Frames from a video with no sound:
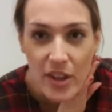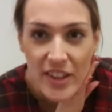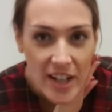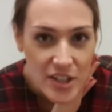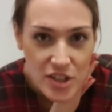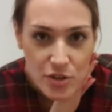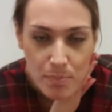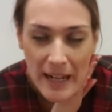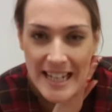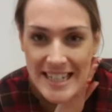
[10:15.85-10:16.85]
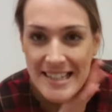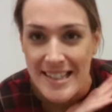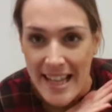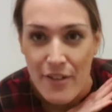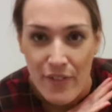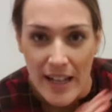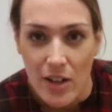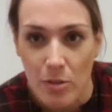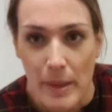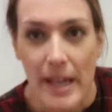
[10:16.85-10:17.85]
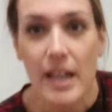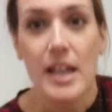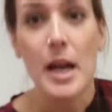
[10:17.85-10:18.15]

I think I just played it safe a little bit,